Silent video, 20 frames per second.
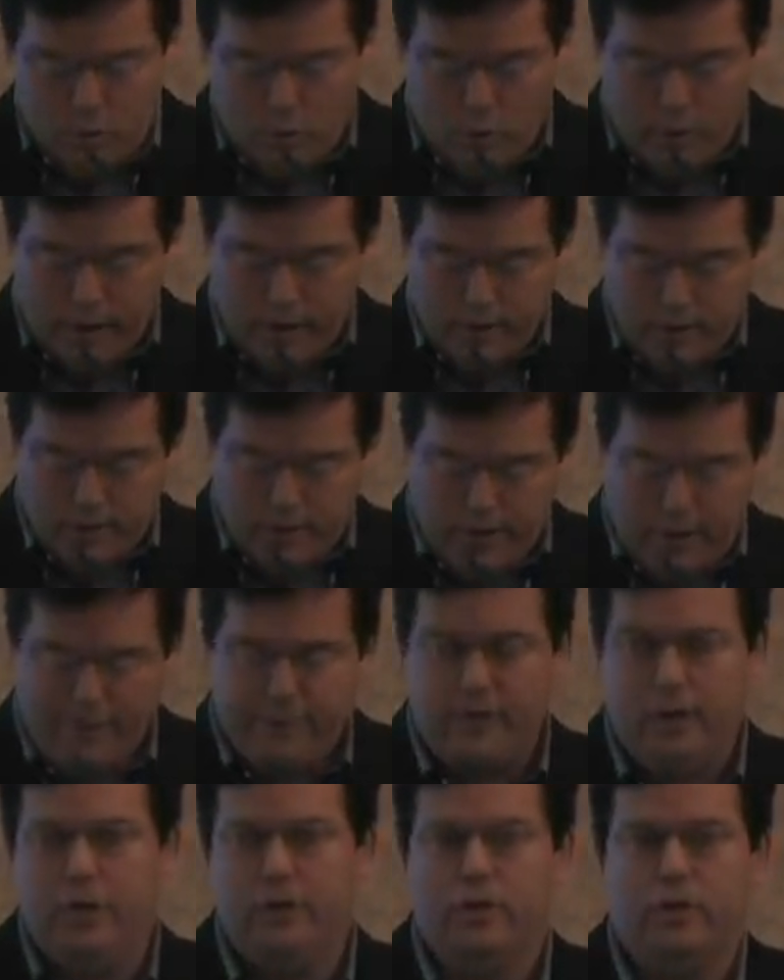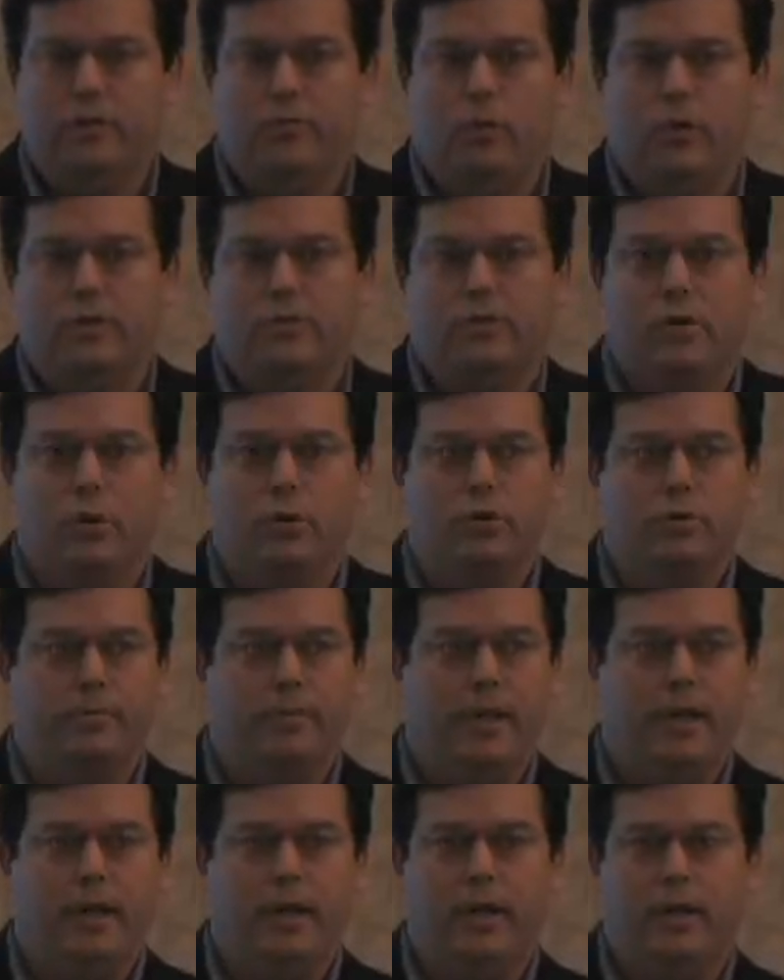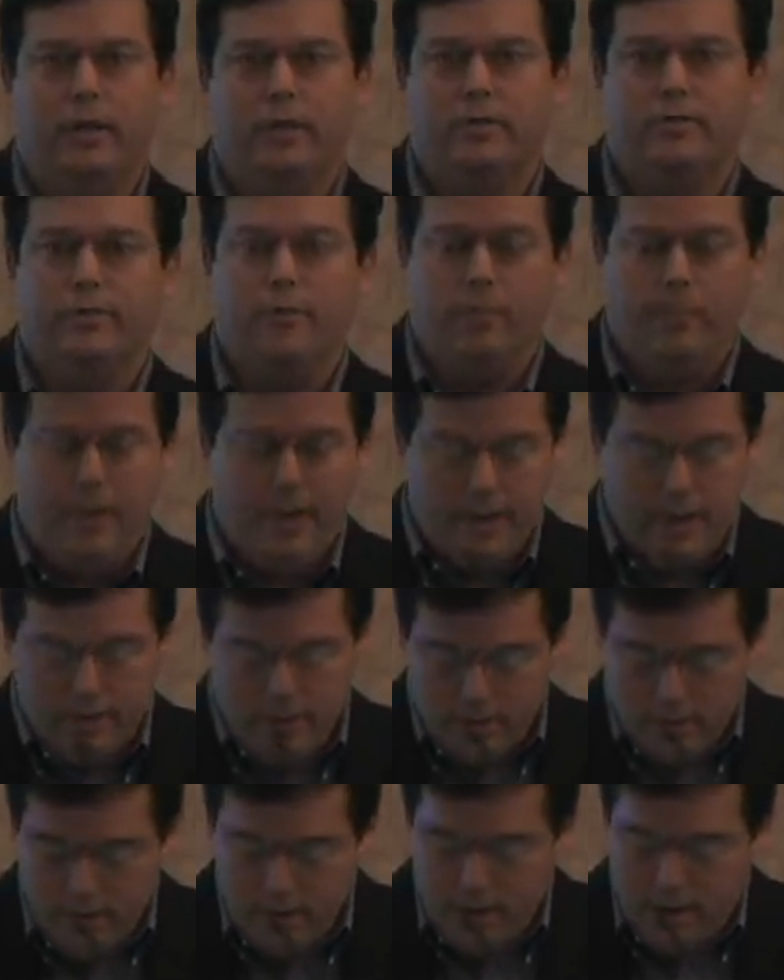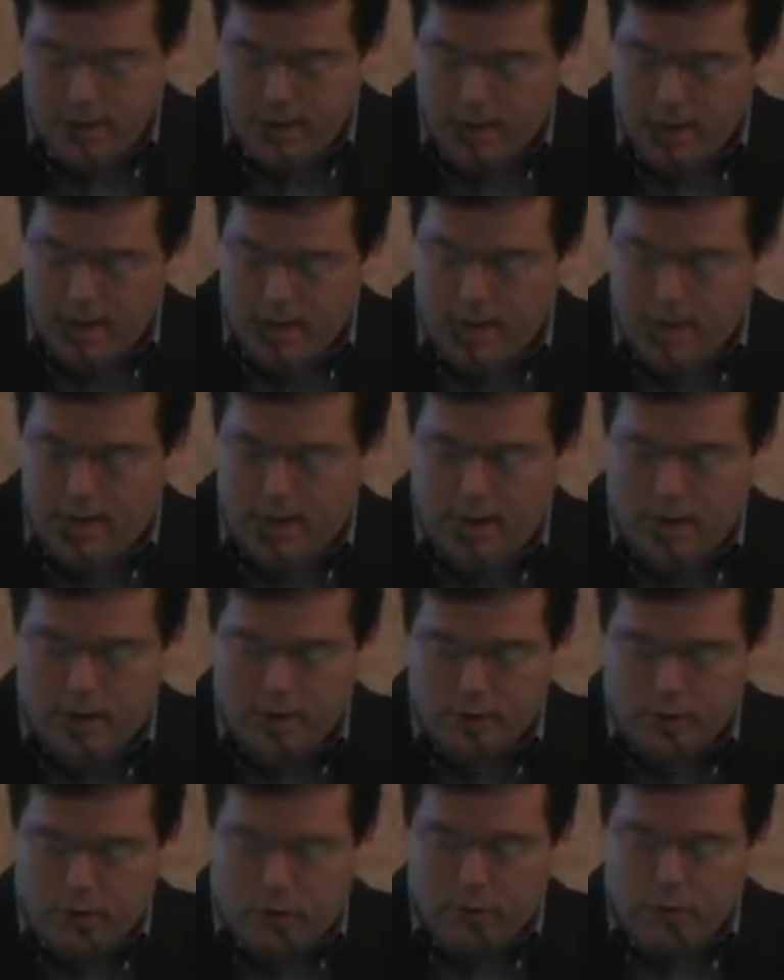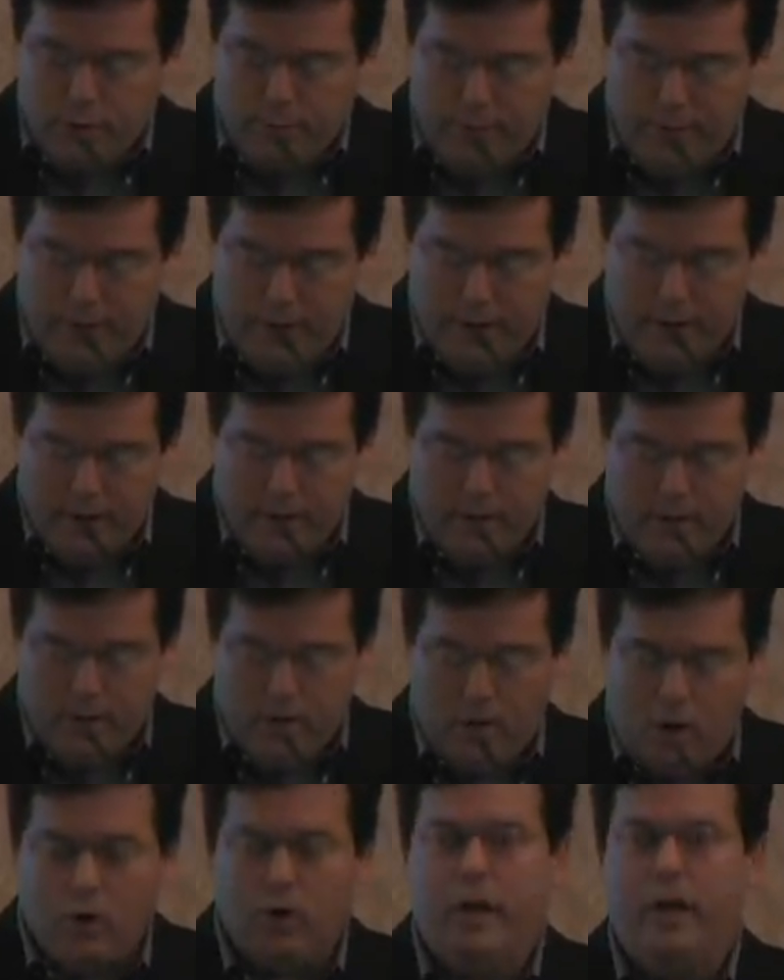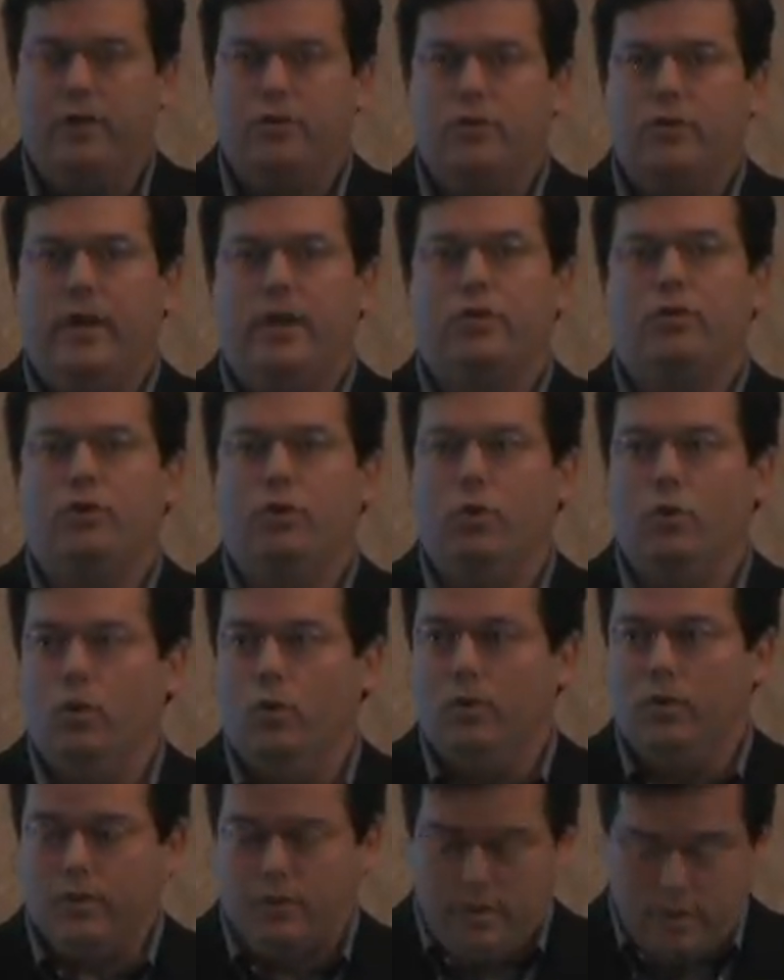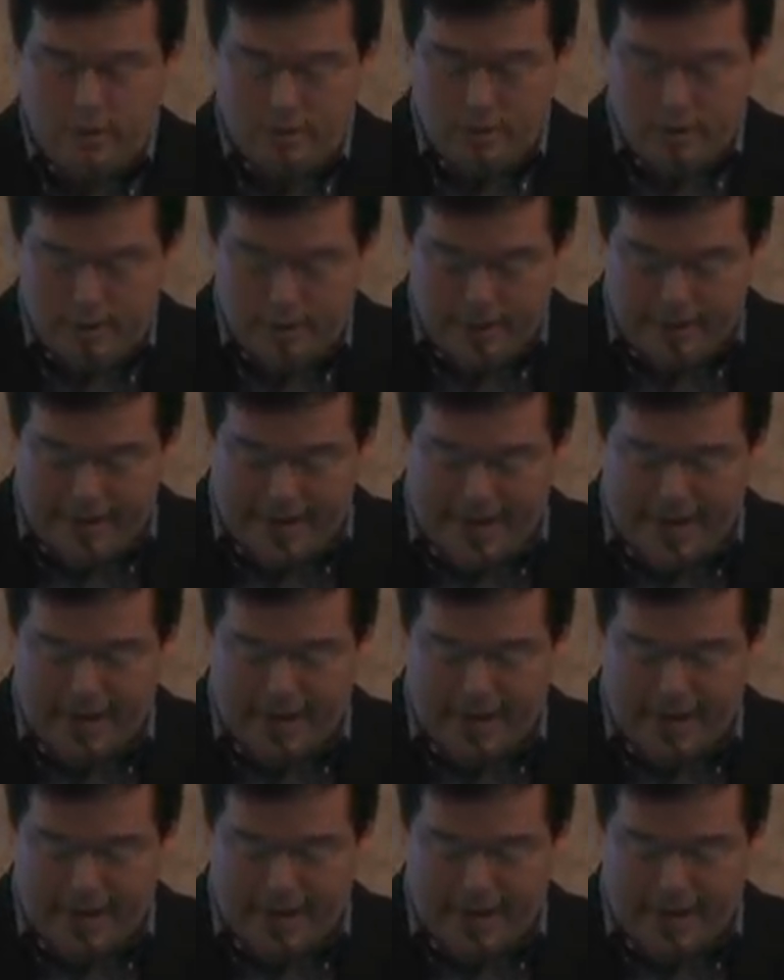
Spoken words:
Quick definition of what social media is for me. Social media are internet tools that